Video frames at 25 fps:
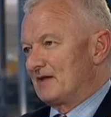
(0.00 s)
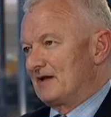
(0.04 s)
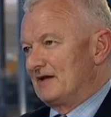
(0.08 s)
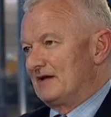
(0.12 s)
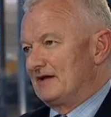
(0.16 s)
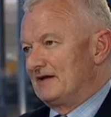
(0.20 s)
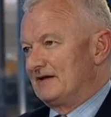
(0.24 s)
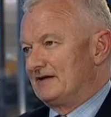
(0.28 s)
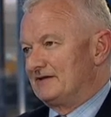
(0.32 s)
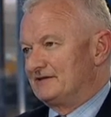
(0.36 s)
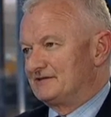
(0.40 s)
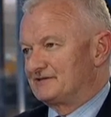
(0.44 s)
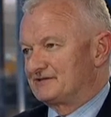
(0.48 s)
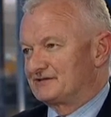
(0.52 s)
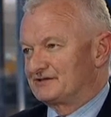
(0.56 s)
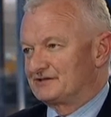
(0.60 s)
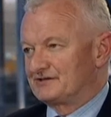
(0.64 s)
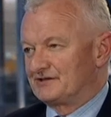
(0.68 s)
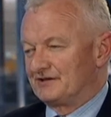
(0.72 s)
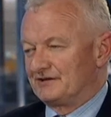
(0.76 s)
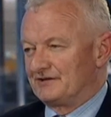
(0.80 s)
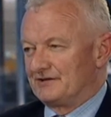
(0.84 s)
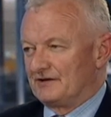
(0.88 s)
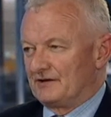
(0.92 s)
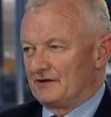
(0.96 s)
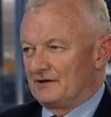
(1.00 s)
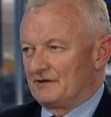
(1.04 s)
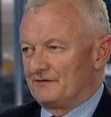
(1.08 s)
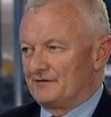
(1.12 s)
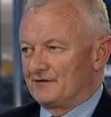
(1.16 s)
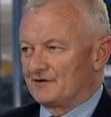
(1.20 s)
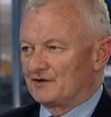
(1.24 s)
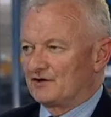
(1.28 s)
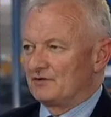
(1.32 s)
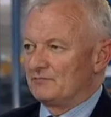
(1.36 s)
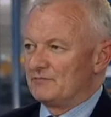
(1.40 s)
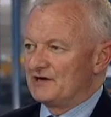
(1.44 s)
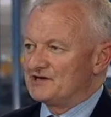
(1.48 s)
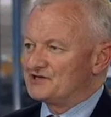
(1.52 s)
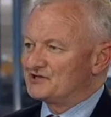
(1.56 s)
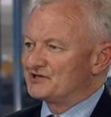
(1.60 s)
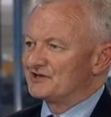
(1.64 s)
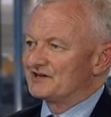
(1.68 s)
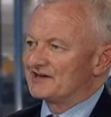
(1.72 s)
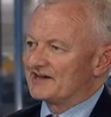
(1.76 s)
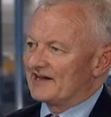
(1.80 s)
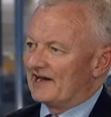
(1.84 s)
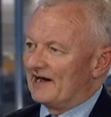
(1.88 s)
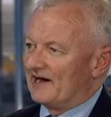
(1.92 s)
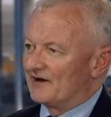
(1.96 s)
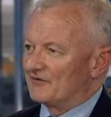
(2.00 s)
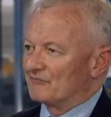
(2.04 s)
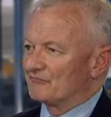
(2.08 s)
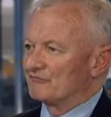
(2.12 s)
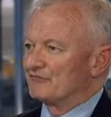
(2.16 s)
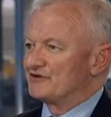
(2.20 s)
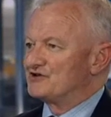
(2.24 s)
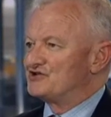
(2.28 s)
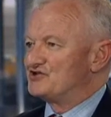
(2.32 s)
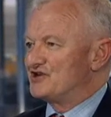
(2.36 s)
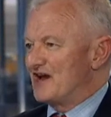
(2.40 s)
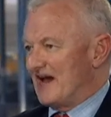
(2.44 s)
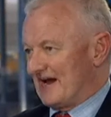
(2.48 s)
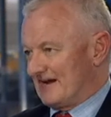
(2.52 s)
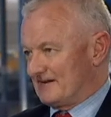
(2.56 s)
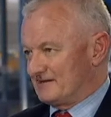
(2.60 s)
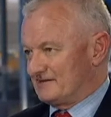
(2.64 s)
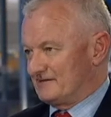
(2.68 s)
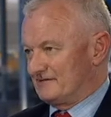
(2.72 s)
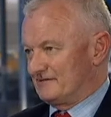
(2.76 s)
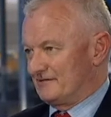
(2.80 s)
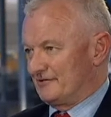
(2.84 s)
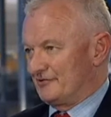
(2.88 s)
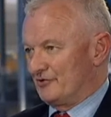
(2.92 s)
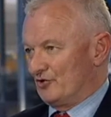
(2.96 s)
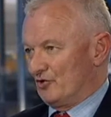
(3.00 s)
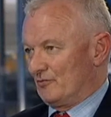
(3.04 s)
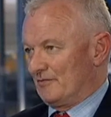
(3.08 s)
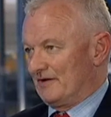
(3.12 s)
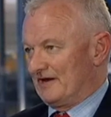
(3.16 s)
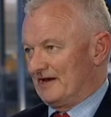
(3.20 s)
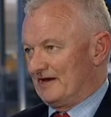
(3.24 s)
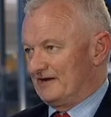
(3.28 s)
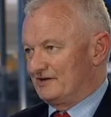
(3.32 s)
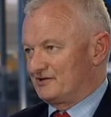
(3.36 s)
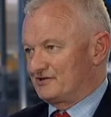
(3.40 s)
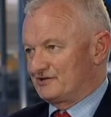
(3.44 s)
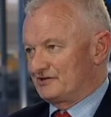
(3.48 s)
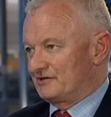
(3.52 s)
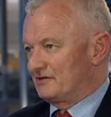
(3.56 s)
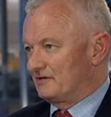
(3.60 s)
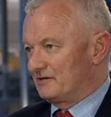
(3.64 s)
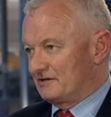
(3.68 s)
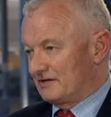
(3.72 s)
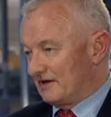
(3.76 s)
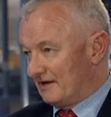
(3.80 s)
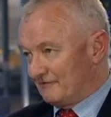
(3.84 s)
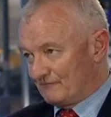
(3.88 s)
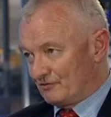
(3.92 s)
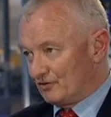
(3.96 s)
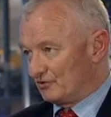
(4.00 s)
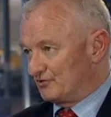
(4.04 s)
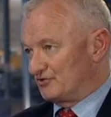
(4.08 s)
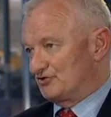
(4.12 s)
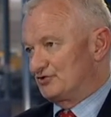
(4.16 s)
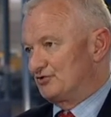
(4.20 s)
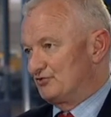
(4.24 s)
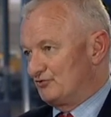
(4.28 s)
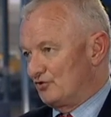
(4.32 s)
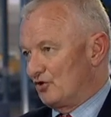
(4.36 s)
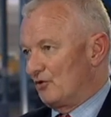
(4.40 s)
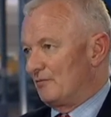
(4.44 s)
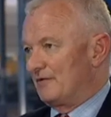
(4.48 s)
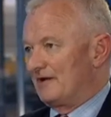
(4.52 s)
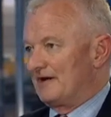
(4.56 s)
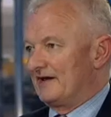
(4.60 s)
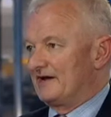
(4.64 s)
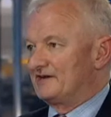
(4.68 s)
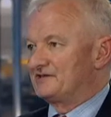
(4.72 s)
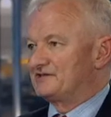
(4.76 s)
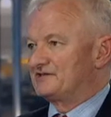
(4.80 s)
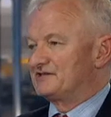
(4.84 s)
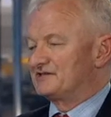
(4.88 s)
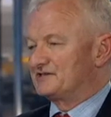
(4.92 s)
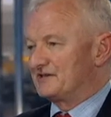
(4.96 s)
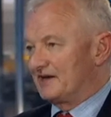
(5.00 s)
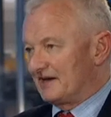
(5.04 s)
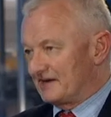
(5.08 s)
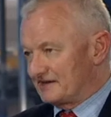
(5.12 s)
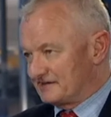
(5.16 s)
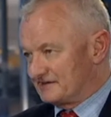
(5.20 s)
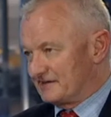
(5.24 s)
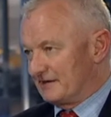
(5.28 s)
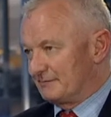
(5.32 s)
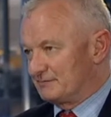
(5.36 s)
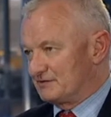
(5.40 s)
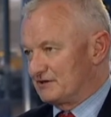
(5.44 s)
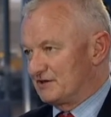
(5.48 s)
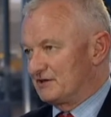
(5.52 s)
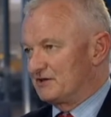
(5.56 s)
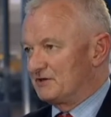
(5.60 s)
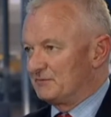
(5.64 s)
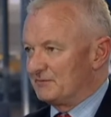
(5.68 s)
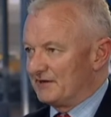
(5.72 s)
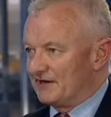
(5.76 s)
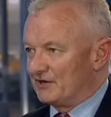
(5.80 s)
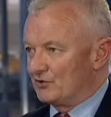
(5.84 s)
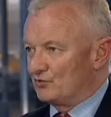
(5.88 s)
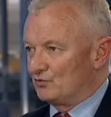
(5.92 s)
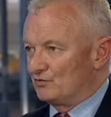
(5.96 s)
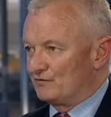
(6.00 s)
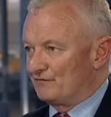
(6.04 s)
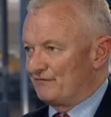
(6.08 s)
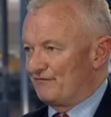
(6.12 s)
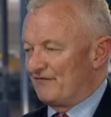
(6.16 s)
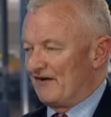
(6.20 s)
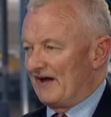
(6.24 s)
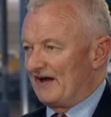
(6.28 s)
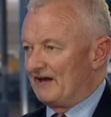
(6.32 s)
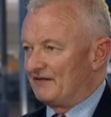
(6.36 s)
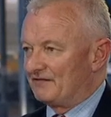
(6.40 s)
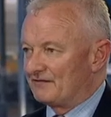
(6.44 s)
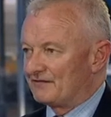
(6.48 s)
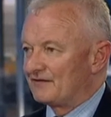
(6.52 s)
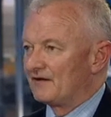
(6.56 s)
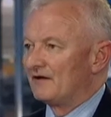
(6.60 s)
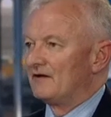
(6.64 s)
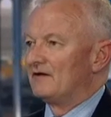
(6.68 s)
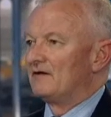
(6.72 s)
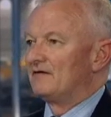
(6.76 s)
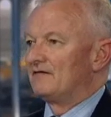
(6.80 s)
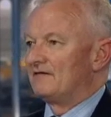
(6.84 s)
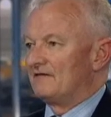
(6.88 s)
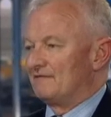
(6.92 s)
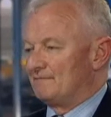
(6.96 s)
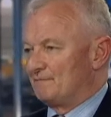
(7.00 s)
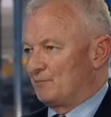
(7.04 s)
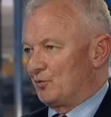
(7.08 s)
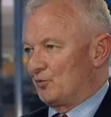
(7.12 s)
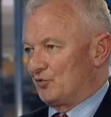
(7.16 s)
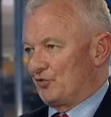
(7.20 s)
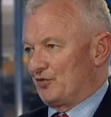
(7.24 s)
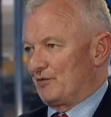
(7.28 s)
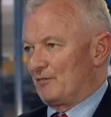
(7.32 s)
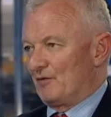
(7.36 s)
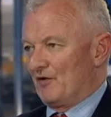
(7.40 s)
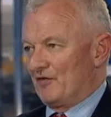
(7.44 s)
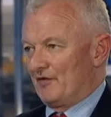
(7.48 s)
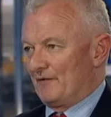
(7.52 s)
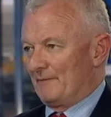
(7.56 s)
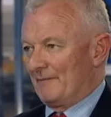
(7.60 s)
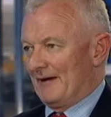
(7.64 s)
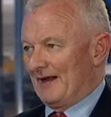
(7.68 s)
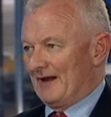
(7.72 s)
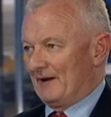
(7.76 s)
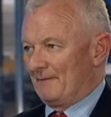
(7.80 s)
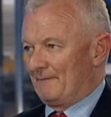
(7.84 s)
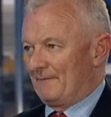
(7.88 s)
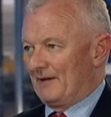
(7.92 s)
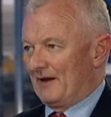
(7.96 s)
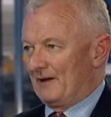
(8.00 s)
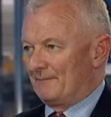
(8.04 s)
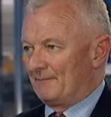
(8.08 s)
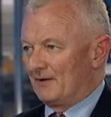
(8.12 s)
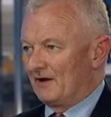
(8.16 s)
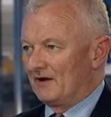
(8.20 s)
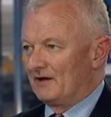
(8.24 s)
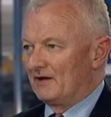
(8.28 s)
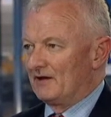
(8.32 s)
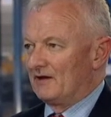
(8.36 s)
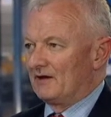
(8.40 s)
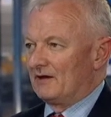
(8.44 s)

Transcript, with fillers: is that the Commission can't reject a nomination. They've got two nominations. They accepted them in good faith. They've put them on the ballot paper.